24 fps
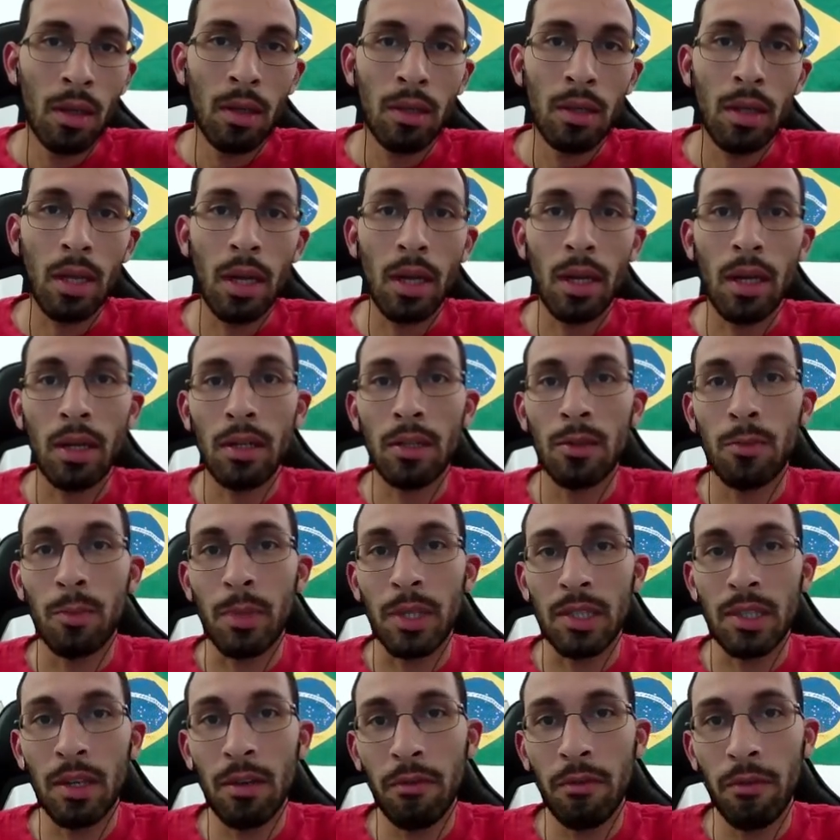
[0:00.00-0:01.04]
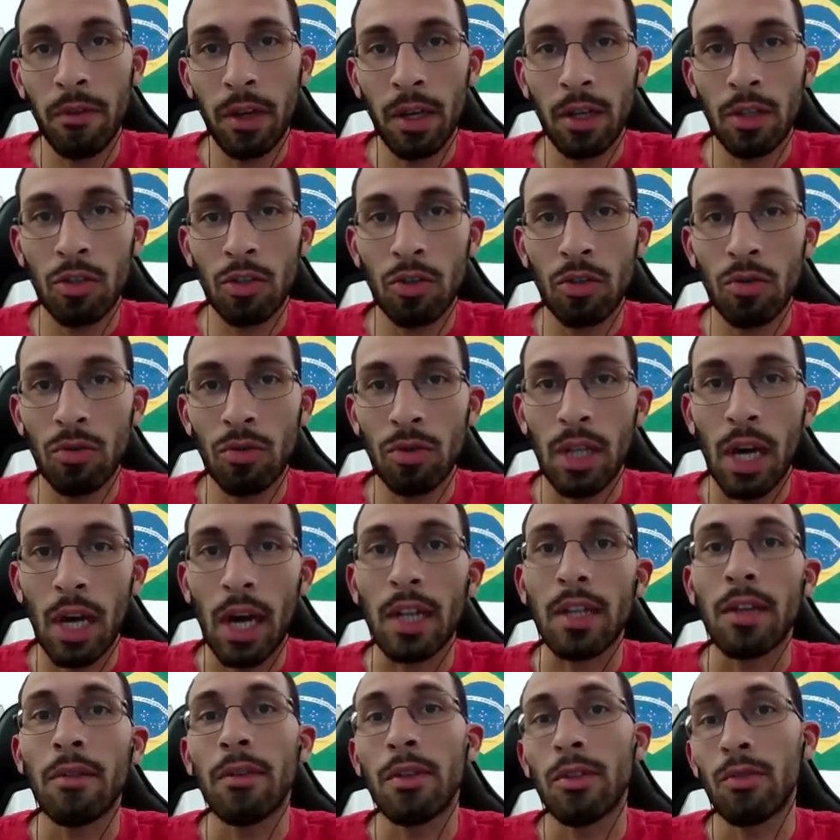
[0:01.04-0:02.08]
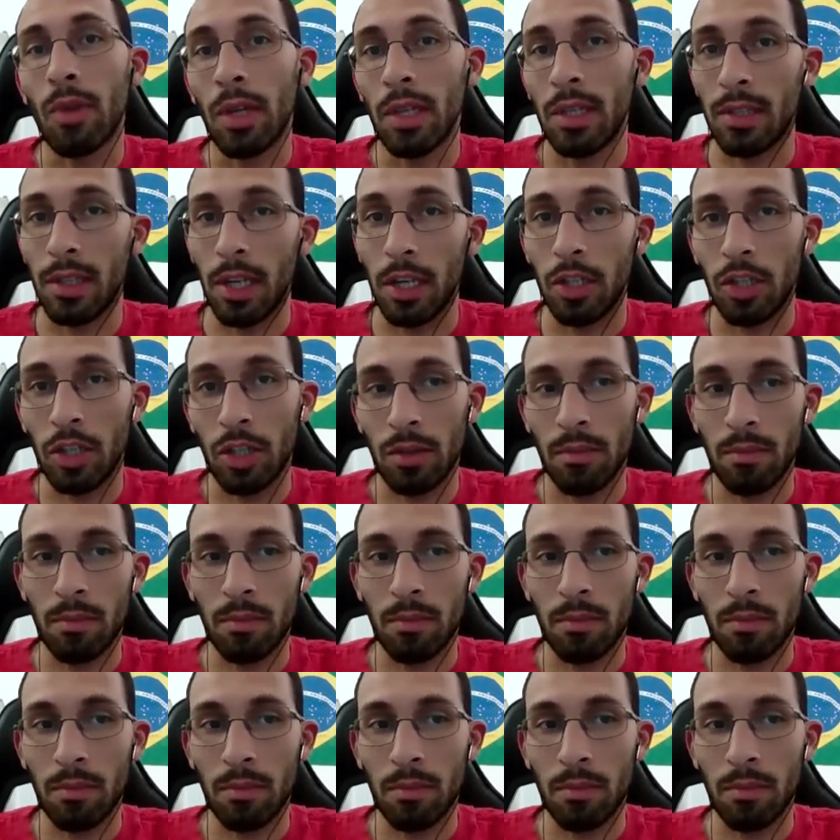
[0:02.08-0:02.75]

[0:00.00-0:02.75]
that is specific to data visualization.